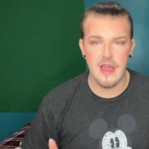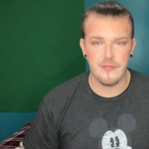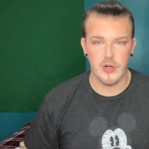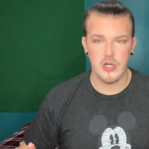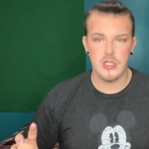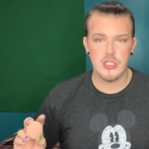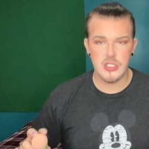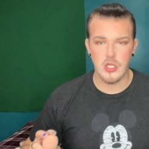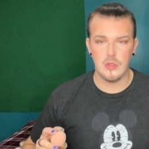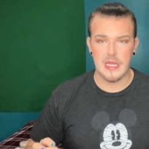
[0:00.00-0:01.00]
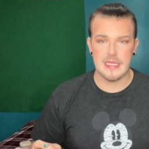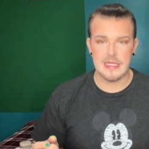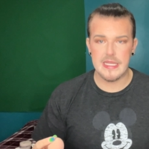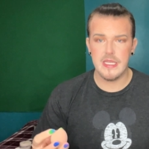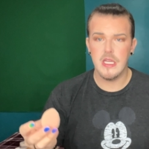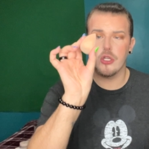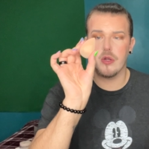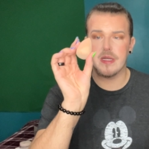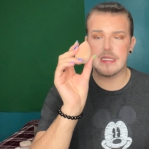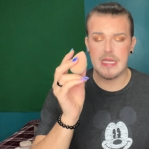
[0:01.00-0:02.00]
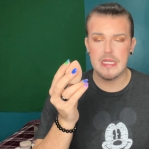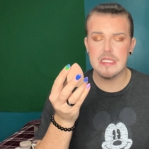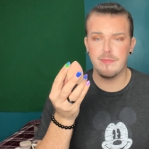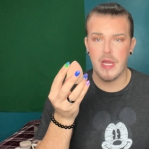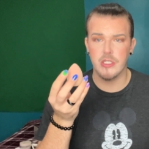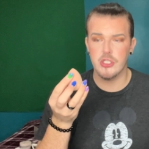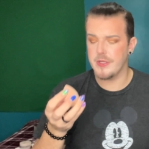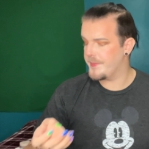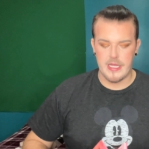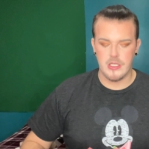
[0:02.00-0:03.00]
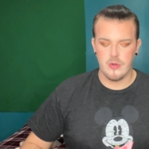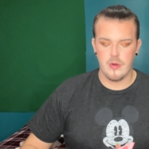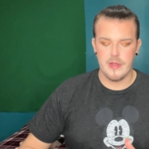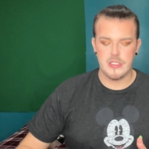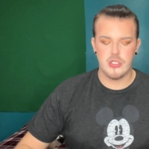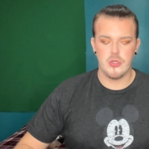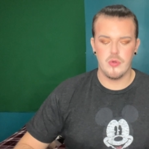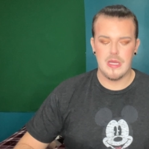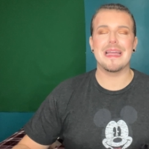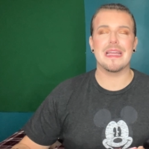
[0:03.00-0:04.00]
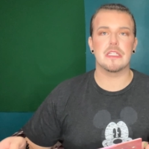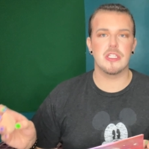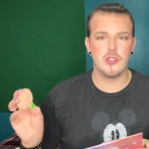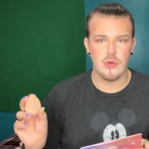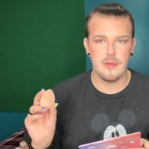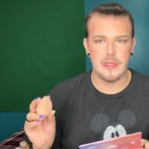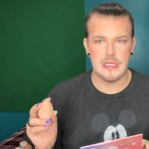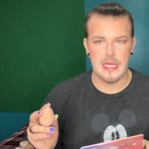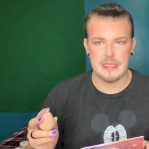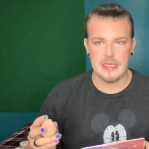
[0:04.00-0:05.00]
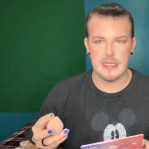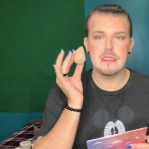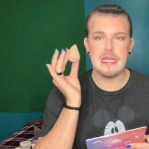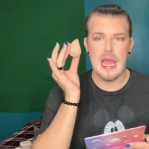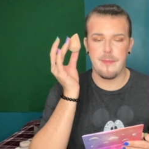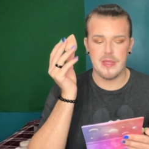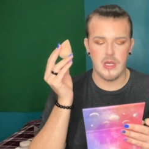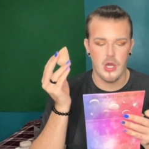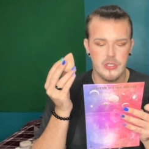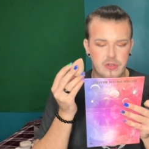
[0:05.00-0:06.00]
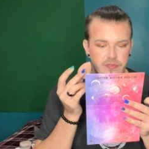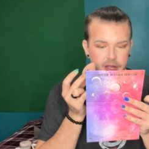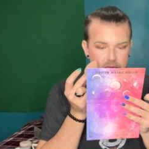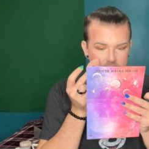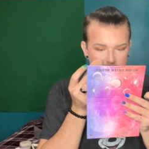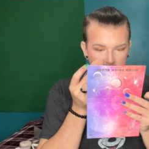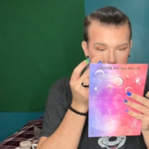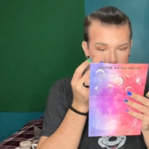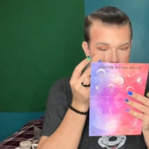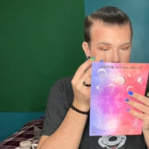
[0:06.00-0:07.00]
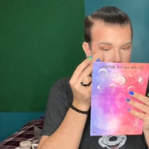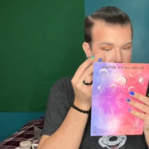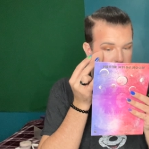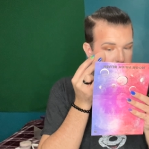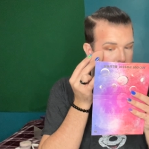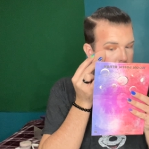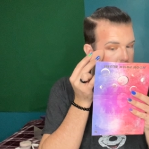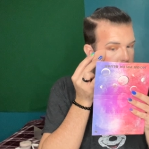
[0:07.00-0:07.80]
ever so lightly, you're going to take a sponge and you're going to extremely lightly tap it on your face and it's going to